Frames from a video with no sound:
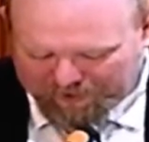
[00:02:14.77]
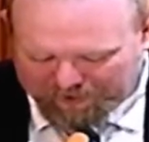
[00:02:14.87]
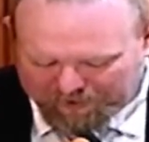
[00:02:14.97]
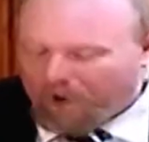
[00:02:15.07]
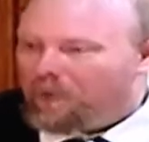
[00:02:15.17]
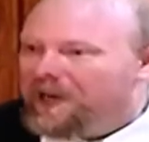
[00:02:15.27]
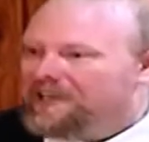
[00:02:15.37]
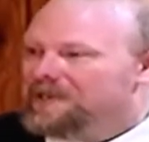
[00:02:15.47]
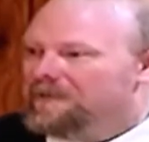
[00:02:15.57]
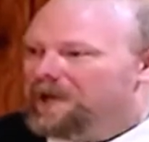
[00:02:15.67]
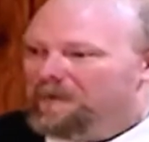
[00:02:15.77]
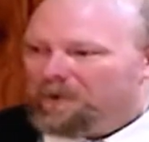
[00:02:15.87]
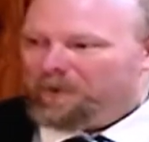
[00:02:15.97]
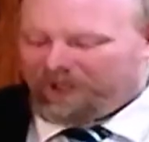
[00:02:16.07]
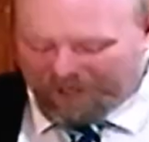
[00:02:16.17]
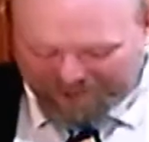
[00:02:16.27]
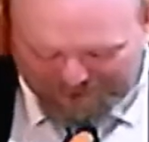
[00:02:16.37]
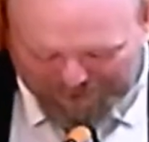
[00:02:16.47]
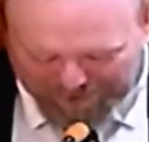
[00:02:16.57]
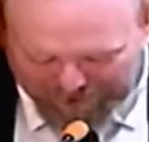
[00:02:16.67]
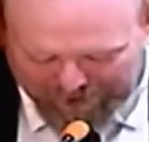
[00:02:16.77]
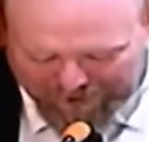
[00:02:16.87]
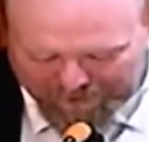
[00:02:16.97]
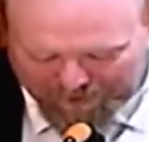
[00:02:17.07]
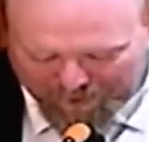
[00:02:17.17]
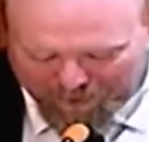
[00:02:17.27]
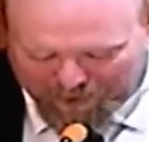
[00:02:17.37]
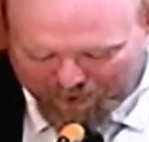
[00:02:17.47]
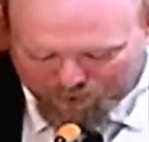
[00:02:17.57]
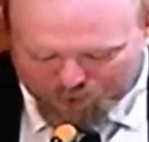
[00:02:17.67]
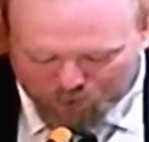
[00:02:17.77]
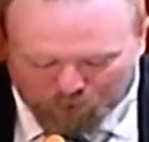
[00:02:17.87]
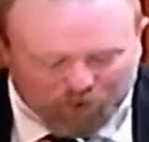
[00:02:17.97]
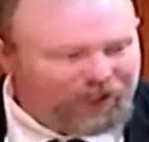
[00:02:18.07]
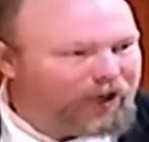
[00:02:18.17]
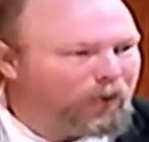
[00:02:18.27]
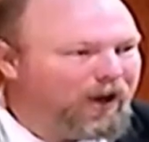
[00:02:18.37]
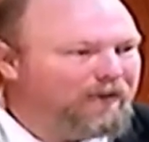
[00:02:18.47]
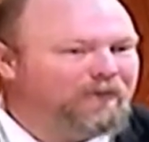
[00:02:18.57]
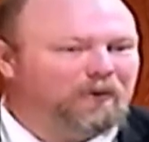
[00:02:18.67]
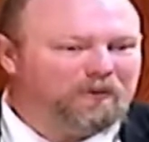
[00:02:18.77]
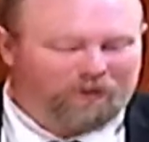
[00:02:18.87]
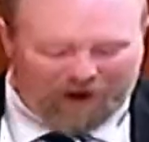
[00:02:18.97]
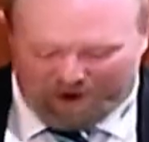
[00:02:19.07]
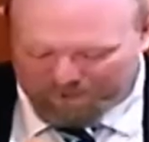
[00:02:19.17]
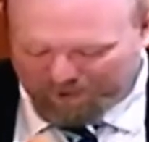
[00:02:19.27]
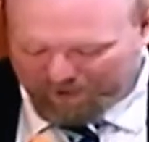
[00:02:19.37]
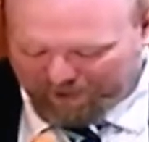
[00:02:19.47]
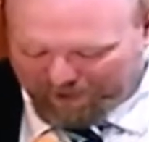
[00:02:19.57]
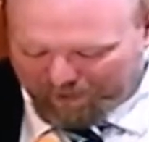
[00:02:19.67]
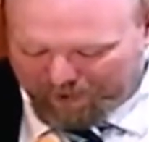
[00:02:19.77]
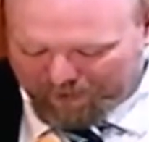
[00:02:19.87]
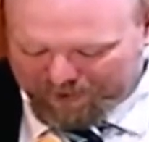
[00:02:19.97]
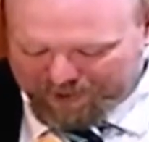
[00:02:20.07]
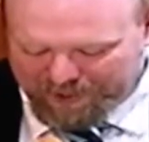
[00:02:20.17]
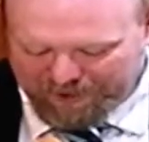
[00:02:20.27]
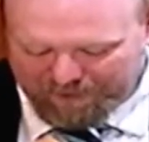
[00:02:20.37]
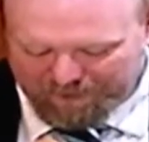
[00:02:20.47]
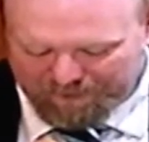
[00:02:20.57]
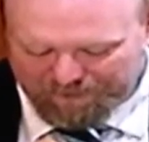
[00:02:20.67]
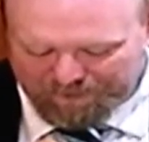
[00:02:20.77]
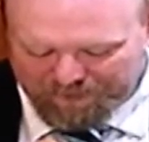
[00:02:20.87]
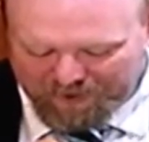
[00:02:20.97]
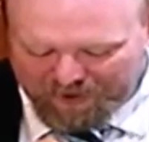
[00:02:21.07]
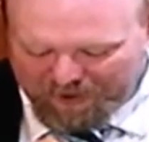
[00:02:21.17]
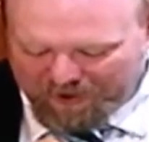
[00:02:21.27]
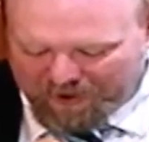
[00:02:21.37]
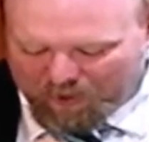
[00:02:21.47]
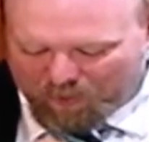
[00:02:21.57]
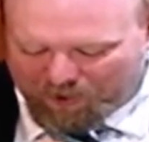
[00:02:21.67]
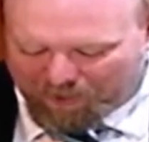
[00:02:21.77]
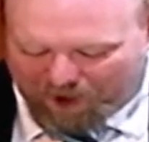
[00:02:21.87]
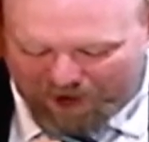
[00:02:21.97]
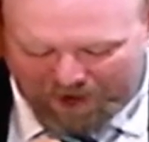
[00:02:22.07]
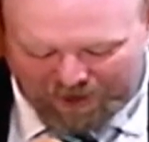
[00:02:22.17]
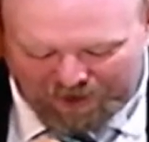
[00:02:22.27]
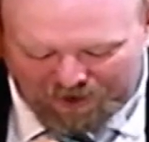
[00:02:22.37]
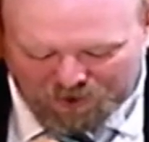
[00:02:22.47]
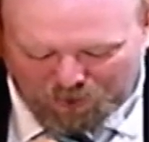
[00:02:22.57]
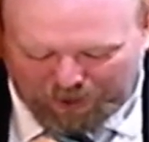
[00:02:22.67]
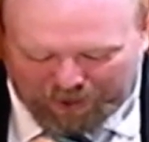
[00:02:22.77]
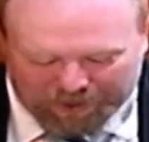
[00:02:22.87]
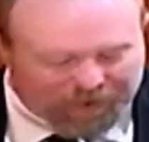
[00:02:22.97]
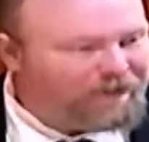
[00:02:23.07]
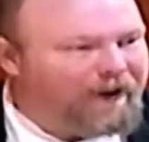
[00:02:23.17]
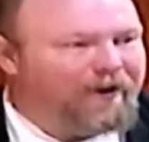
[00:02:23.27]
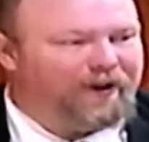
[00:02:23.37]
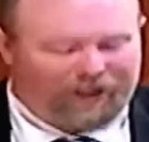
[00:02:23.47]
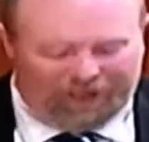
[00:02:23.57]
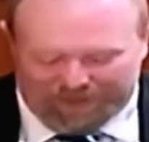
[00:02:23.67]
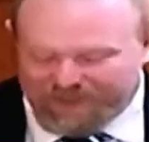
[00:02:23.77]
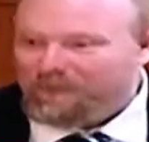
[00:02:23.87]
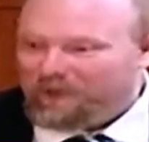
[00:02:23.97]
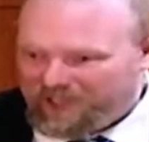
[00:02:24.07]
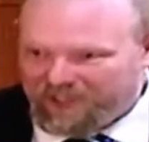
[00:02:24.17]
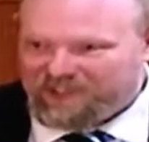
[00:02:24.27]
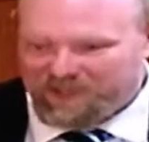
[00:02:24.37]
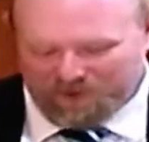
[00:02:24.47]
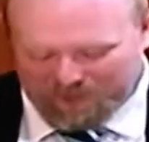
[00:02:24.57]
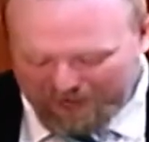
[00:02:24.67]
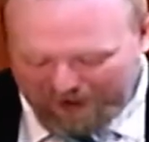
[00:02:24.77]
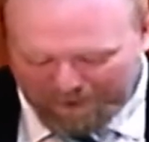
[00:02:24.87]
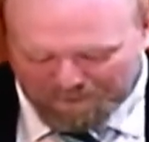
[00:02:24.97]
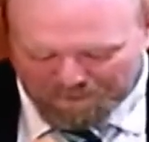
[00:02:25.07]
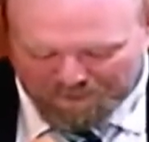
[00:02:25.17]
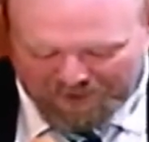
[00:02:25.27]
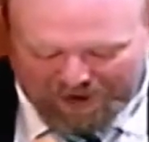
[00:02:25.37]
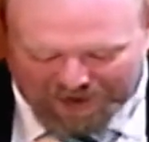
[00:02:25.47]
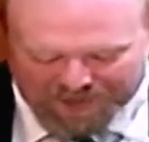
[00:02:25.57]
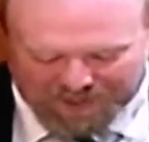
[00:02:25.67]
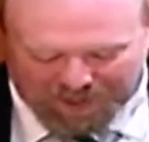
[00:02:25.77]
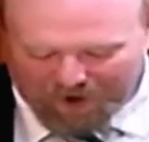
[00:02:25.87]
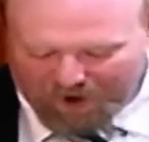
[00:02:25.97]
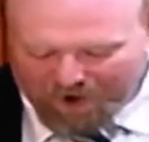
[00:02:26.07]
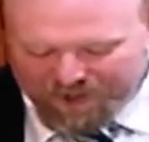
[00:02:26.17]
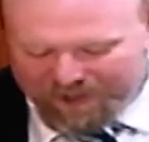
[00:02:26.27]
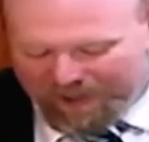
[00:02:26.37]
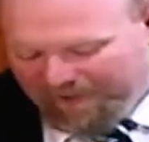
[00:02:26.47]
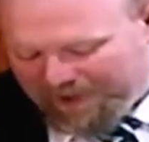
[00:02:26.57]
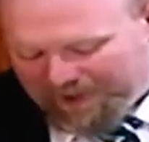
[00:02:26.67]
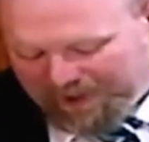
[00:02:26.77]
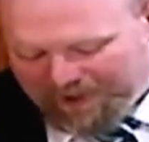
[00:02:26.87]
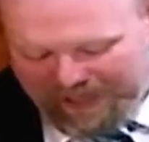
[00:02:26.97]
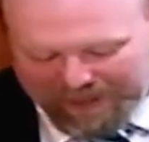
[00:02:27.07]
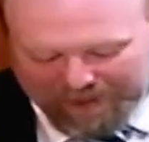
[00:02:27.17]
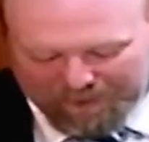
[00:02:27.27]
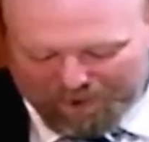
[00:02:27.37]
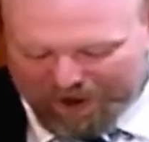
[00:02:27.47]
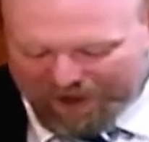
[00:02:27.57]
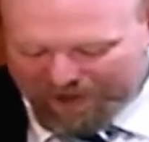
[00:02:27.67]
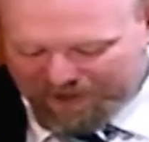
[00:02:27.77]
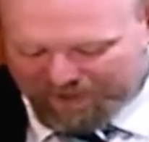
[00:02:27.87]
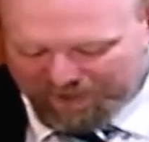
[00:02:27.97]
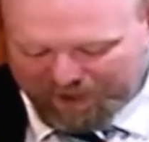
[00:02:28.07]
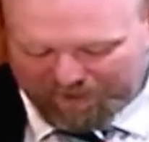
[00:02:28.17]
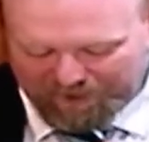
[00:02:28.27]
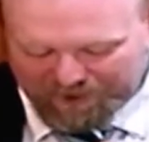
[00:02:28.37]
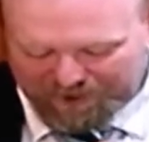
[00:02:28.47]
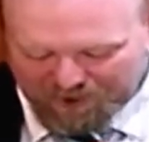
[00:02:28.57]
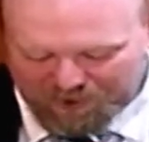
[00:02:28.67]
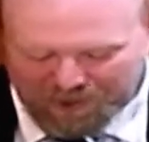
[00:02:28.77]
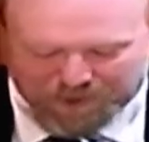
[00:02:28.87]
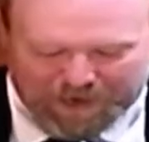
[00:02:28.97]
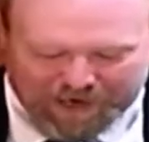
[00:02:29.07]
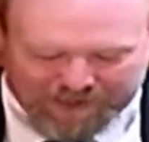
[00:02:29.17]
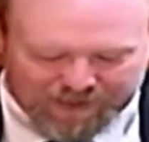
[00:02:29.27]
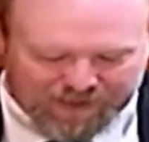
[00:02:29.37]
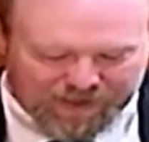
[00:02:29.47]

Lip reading: Now, we as a people, we like to believe that we are truly grateful for everything that we receive. We pray each week at the very least, and we did so today, asking God to give us our daily bread and to forgive us our trespasses.